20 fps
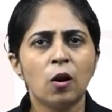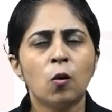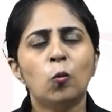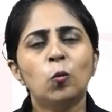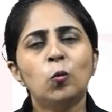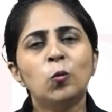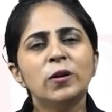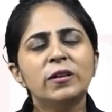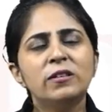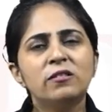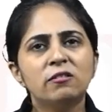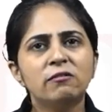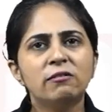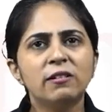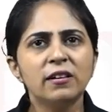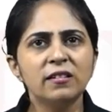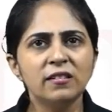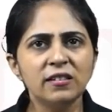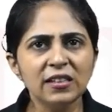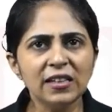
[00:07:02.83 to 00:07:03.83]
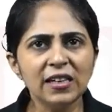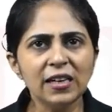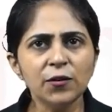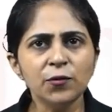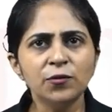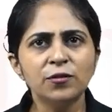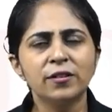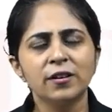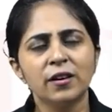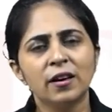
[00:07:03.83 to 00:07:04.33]
which
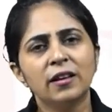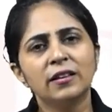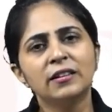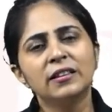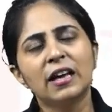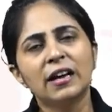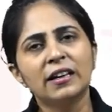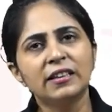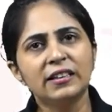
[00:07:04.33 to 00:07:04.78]
receives the